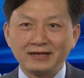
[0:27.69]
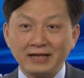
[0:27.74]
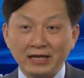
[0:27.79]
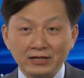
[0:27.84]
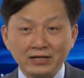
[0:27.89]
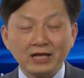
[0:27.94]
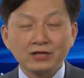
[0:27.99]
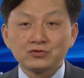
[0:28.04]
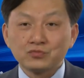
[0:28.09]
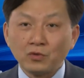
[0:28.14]

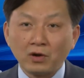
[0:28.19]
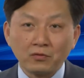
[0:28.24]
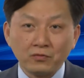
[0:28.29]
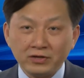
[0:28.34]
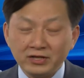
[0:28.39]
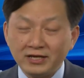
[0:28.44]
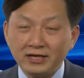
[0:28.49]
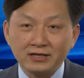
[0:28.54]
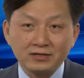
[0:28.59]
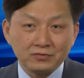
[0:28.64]
that. That's what
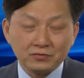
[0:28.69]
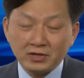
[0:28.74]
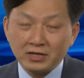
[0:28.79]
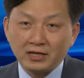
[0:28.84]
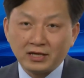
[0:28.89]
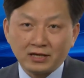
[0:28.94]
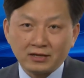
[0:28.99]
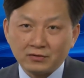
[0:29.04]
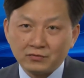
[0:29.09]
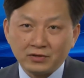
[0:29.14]
we did. We
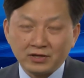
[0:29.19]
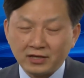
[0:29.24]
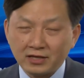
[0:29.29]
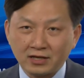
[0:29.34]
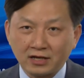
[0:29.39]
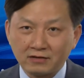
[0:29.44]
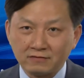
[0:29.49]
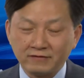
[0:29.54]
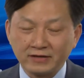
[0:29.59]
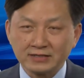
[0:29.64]
get we get
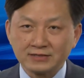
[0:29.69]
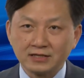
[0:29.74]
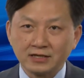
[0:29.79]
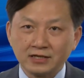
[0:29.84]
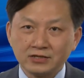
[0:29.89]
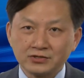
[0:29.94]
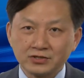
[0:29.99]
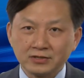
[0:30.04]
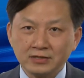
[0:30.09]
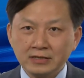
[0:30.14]
our
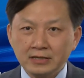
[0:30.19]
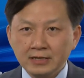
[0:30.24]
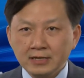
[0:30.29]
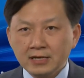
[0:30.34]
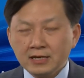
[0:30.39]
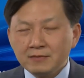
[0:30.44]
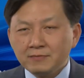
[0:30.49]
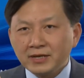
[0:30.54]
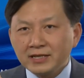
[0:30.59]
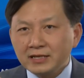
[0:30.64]
vaccination.
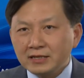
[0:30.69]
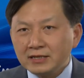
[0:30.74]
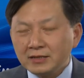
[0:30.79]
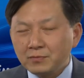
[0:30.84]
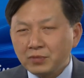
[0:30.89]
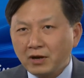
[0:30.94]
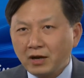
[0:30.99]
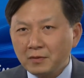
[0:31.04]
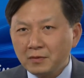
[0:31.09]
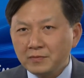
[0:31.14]
But the
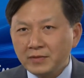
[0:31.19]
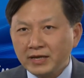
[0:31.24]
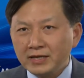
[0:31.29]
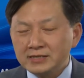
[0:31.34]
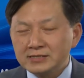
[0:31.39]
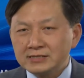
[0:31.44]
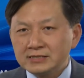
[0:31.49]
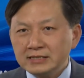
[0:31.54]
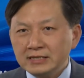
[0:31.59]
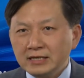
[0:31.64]
problem
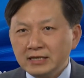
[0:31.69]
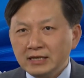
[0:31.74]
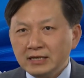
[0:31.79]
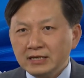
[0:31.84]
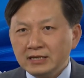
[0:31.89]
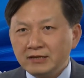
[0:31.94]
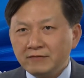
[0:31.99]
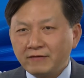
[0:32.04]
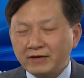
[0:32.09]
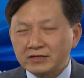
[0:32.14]
is
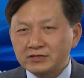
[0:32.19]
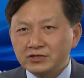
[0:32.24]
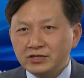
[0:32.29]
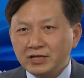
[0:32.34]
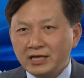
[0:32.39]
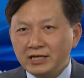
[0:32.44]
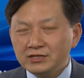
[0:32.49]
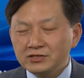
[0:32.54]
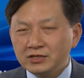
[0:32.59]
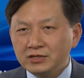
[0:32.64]
the
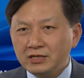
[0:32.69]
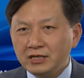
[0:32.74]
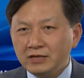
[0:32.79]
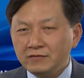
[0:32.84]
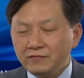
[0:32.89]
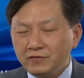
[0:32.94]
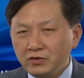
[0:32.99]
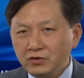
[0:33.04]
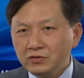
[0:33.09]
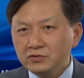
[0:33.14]
vaccination.
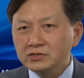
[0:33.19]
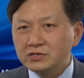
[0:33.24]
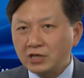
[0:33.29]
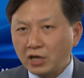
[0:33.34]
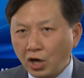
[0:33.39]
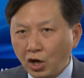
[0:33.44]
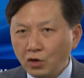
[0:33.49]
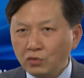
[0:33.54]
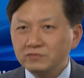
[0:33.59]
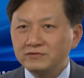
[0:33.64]
If you use the
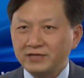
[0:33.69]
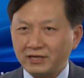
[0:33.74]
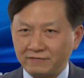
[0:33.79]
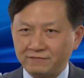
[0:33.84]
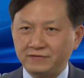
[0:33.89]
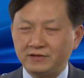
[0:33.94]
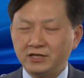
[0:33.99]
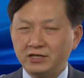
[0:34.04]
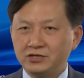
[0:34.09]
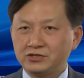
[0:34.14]
old
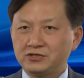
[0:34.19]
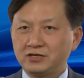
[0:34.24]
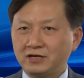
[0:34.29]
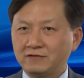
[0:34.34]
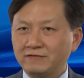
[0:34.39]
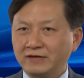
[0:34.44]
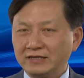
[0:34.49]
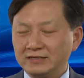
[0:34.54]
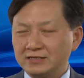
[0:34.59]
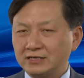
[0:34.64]
definition
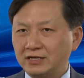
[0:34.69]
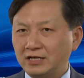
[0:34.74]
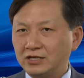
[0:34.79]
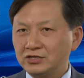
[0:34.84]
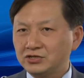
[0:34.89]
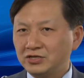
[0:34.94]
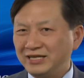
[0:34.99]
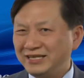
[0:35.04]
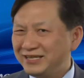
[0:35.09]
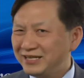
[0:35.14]
of
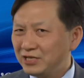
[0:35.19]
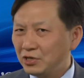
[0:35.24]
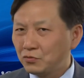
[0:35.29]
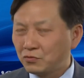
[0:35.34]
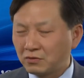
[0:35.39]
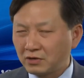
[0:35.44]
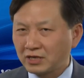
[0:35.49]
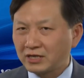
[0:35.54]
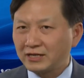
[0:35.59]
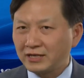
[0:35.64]
vaccination, it didn't
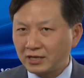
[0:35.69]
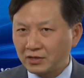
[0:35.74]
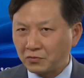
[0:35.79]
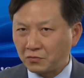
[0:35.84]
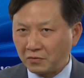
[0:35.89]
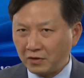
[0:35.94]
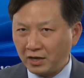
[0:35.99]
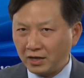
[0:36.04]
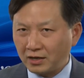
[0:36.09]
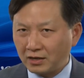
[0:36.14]
work that
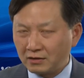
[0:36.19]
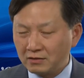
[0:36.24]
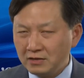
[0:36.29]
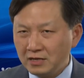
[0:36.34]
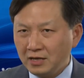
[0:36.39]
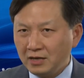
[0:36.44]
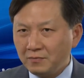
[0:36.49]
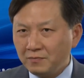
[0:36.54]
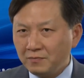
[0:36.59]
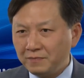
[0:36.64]
well
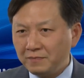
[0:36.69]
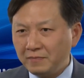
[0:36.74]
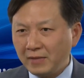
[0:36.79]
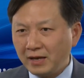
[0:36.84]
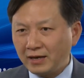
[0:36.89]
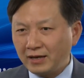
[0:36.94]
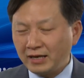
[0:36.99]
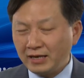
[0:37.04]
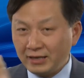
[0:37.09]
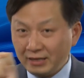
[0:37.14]

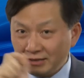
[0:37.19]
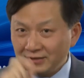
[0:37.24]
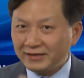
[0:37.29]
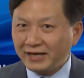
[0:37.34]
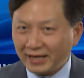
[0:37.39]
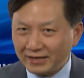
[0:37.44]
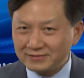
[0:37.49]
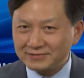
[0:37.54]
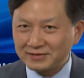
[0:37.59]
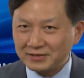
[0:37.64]
uh, in
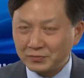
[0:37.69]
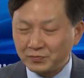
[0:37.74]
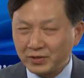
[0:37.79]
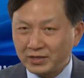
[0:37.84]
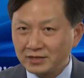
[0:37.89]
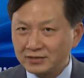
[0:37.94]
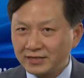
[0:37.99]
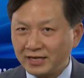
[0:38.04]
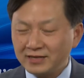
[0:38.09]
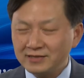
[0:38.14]
cancer
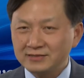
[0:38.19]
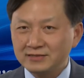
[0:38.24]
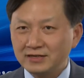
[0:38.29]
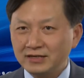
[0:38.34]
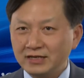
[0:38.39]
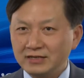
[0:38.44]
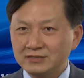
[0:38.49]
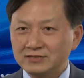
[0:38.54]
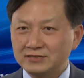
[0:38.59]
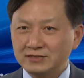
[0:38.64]
because cancer
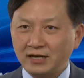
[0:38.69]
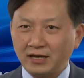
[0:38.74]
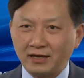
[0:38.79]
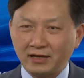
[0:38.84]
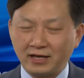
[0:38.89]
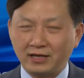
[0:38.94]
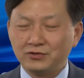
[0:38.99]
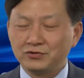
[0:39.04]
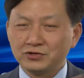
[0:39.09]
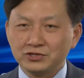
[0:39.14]
is a
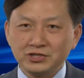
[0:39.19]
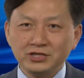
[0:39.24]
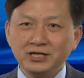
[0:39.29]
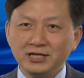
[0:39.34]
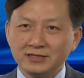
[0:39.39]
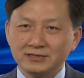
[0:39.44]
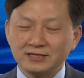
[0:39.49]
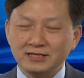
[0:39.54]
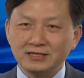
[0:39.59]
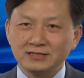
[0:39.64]

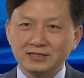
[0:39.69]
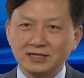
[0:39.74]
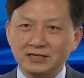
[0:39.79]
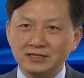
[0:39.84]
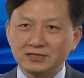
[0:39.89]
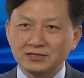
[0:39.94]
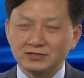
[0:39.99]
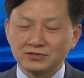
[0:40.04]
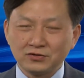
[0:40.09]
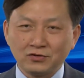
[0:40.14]
heterogeneous
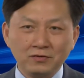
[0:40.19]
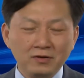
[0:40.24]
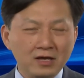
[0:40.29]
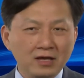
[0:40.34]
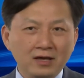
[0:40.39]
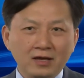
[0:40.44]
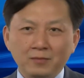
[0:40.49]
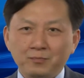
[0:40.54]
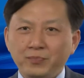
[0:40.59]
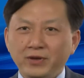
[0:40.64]
disease. So
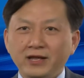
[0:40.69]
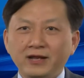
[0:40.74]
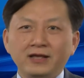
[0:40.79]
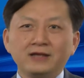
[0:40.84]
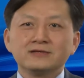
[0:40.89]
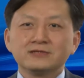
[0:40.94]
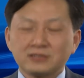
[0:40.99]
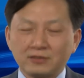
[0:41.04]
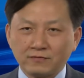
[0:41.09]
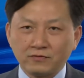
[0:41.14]

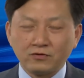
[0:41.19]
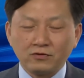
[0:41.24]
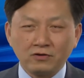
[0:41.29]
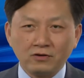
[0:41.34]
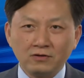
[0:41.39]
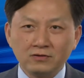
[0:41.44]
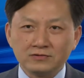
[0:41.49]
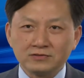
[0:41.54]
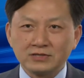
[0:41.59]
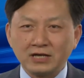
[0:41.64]
billions of
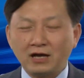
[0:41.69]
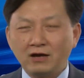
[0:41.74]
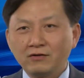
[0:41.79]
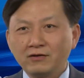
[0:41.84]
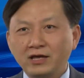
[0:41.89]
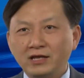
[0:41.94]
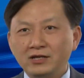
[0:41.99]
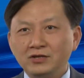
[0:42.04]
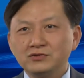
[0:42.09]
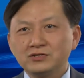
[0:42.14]
clones. How
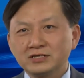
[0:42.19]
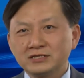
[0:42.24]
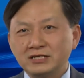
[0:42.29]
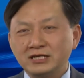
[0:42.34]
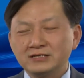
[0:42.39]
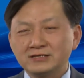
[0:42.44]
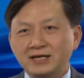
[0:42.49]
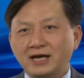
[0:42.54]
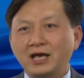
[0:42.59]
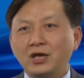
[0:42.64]
can you just
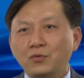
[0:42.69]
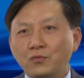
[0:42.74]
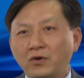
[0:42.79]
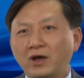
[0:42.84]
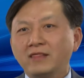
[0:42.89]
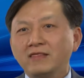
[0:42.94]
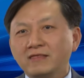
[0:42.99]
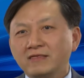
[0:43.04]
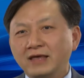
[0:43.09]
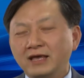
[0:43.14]
design
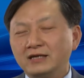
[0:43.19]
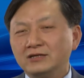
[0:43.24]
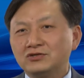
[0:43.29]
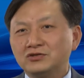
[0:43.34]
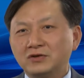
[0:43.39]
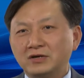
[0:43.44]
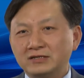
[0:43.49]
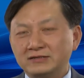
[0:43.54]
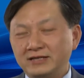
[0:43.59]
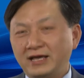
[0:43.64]
one thing
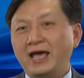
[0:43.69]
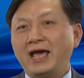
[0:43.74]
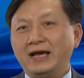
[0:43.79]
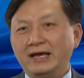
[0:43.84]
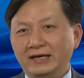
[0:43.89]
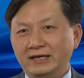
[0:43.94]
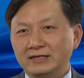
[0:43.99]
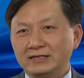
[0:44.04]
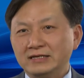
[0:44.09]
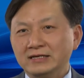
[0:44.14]
to
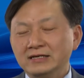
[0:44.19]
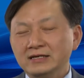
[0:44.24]
attack it?